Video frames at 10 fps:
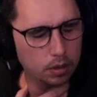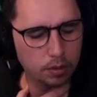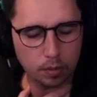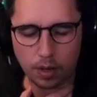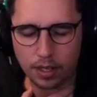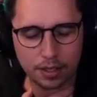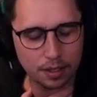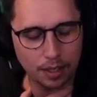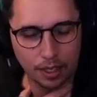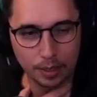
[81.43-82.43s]
What?
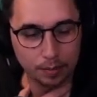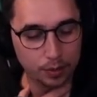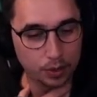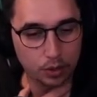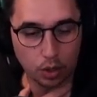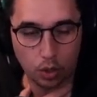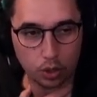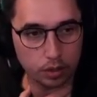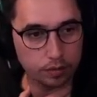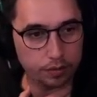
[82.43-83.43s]
I'm so
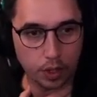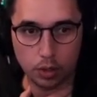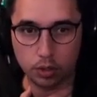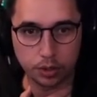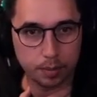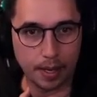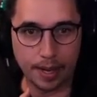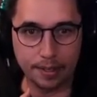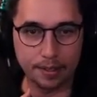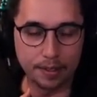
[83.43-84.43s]
confused,
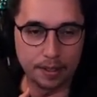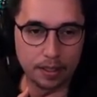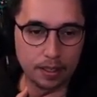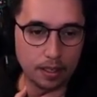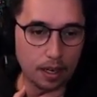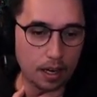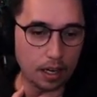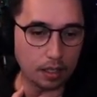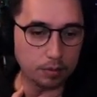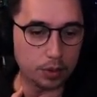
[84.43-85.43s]
man. I
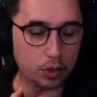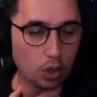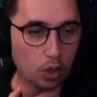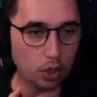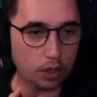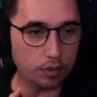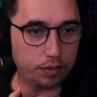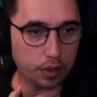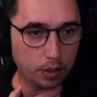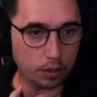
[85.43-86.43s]
am so
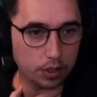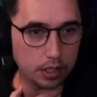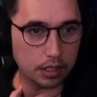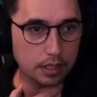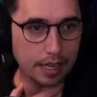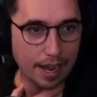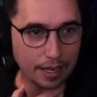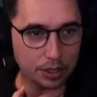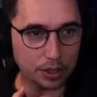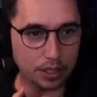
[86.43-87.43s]
confused. This is
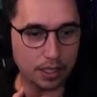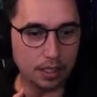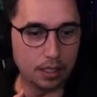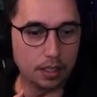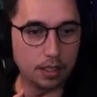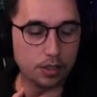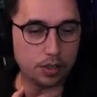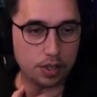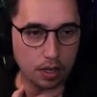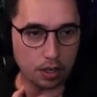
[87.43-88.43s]
actually
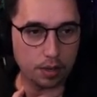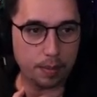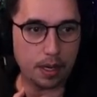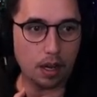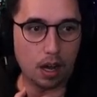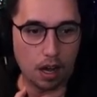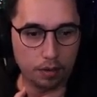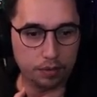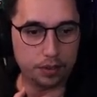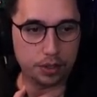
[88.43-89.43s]
steering me
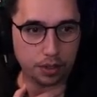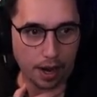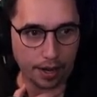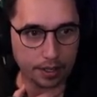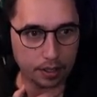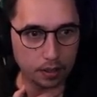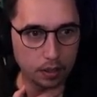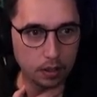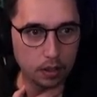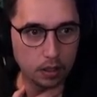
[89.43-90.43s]
off the track.
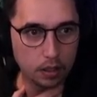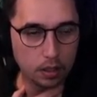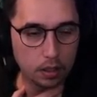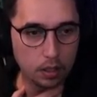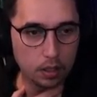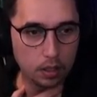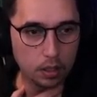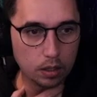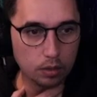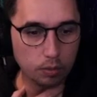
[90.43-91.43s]

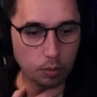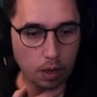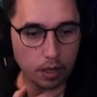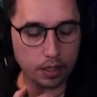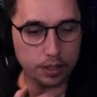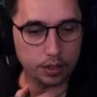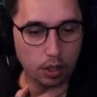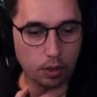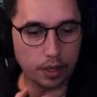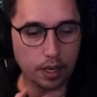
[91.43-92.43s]
What is
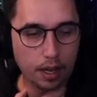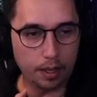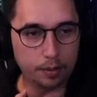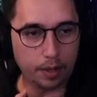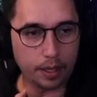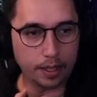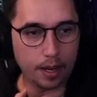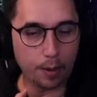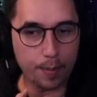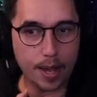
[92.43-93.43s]
going on right
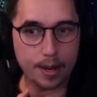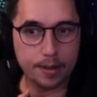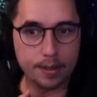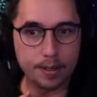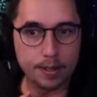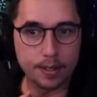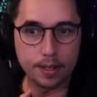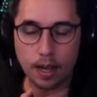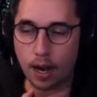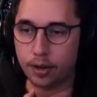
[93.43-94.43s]
now, man?
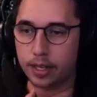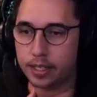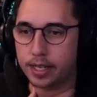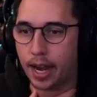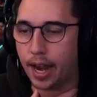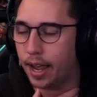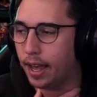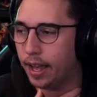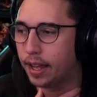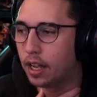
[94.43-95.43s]
Are they data?